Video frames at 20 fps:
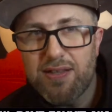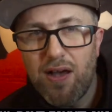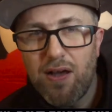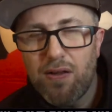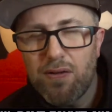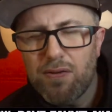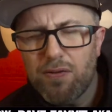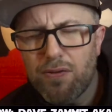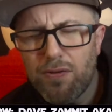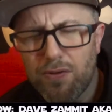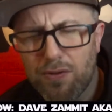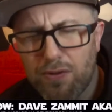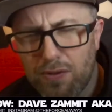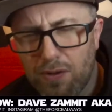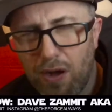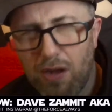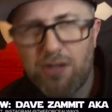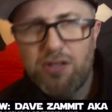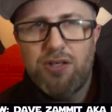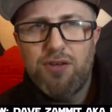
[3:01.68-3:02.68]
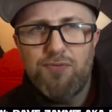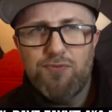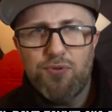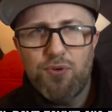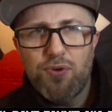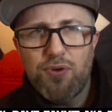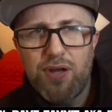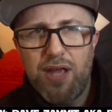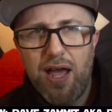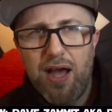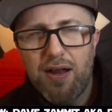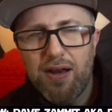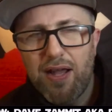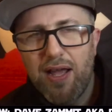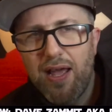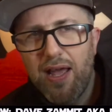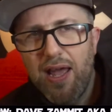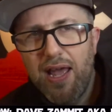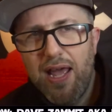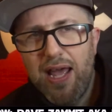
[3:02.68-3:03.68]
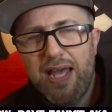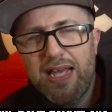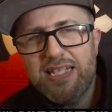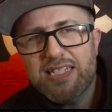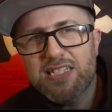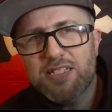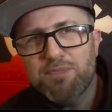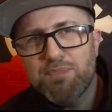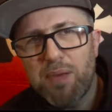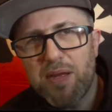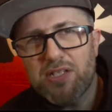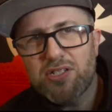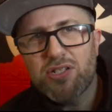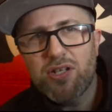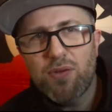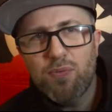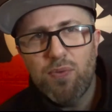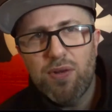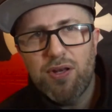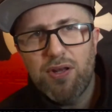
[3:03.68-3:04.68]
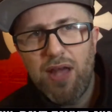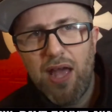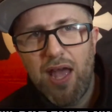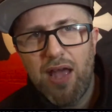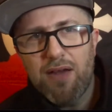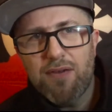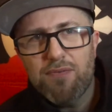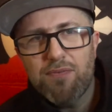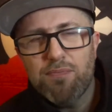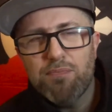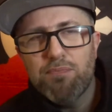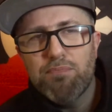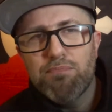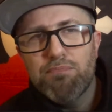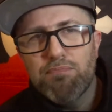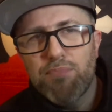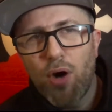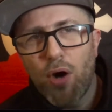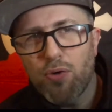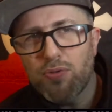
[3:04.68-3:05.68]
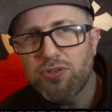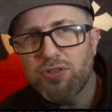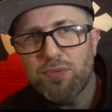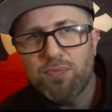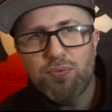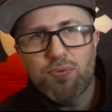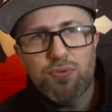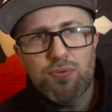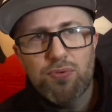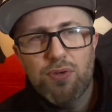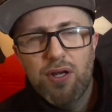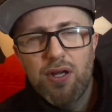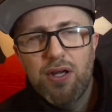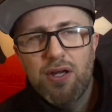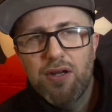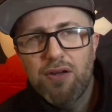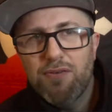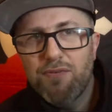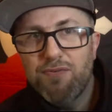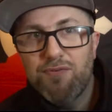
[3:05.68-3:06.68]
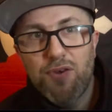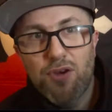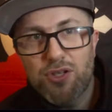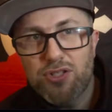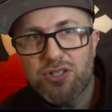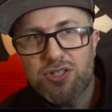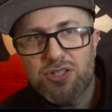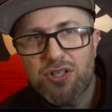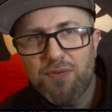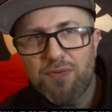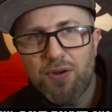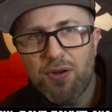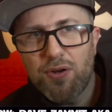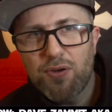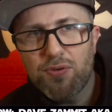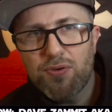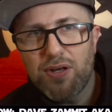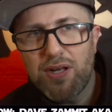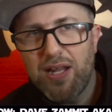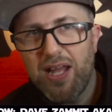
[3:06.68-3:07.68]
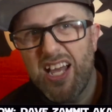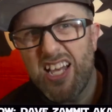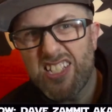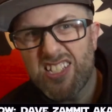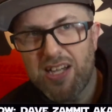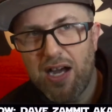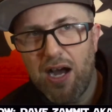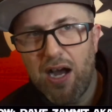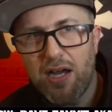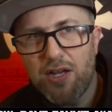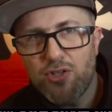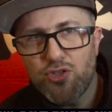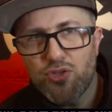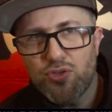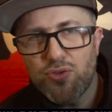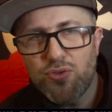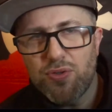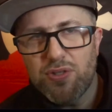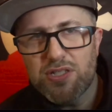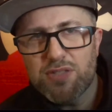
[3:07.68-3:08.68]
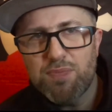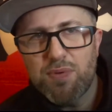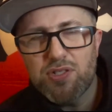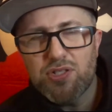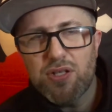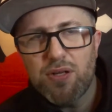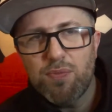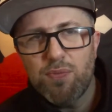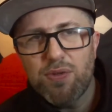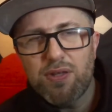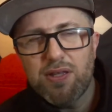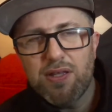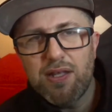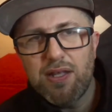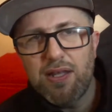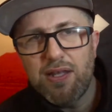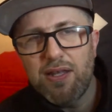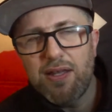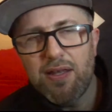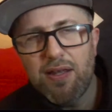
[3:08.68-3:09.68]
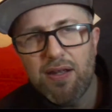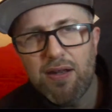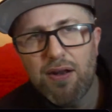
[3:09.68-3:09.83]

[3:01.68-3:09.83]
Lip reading: a lot to fork out, especially when you have multiple versions of it already, as I do, especially with the